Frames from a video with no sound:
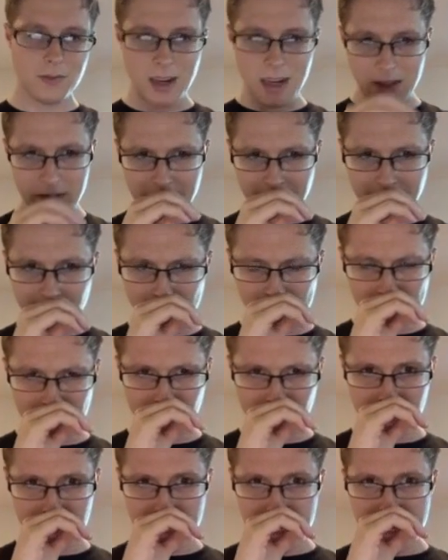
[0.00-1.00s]

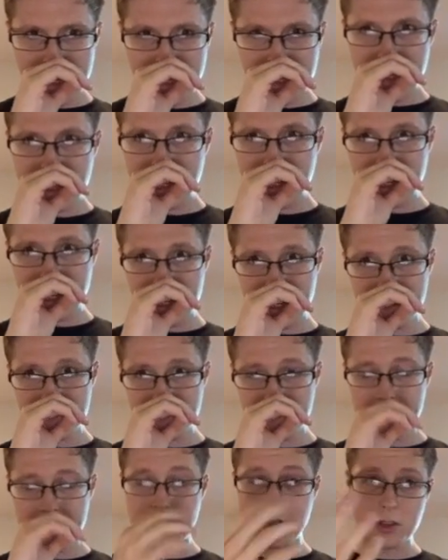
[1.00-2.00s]
There's
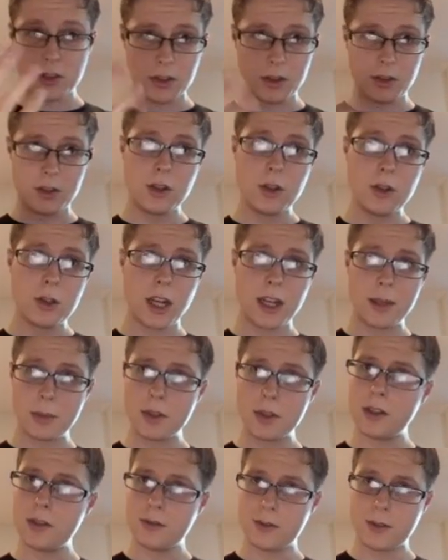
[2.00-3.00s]
two
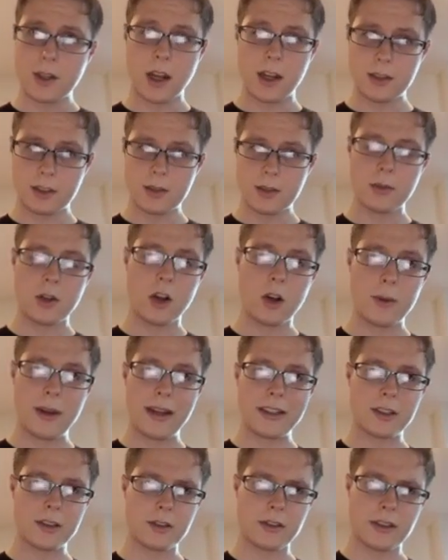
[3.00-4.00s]
types of custom callbacks.
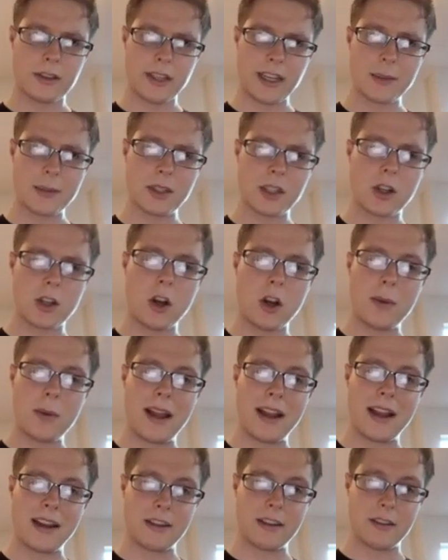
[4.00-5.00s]
There's a Lambda
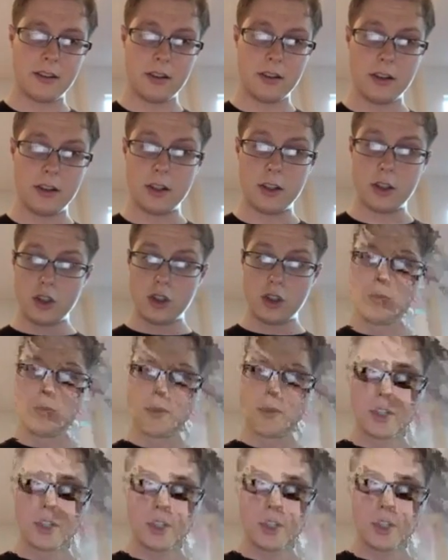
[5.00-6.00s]
callback and then a super
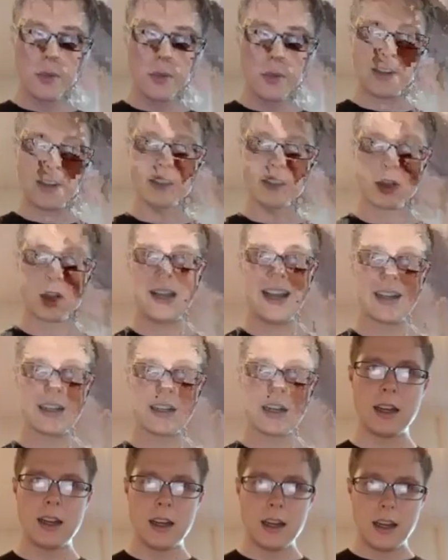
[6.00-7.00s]
duper custom callback.
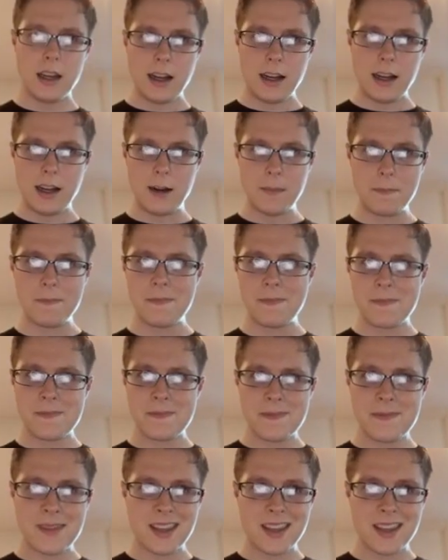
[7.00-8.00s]

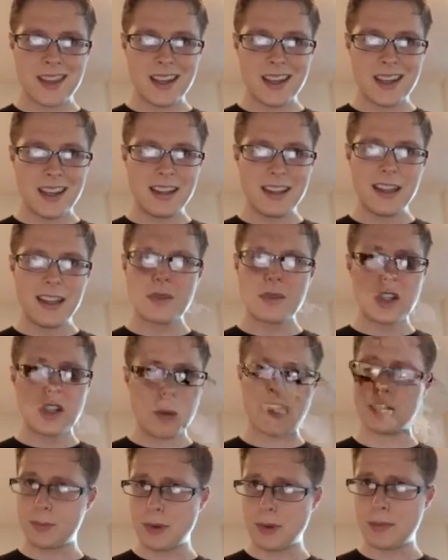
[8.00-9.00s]
Lambda callback
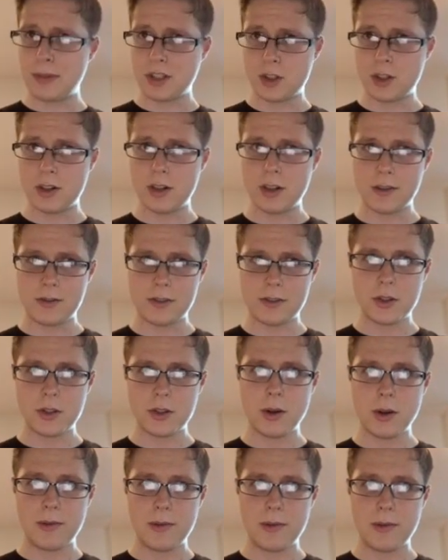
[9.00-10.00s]
is pretty much good enough to do
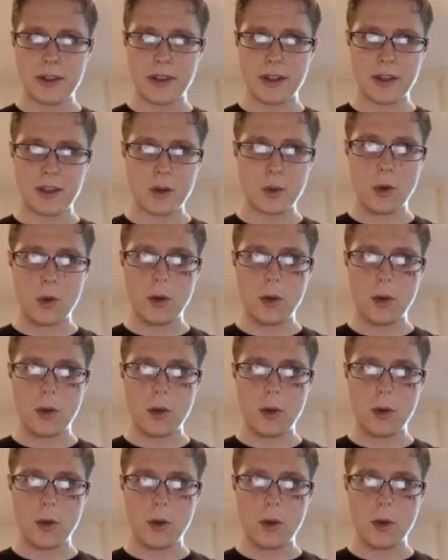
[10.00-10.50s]
everything you want.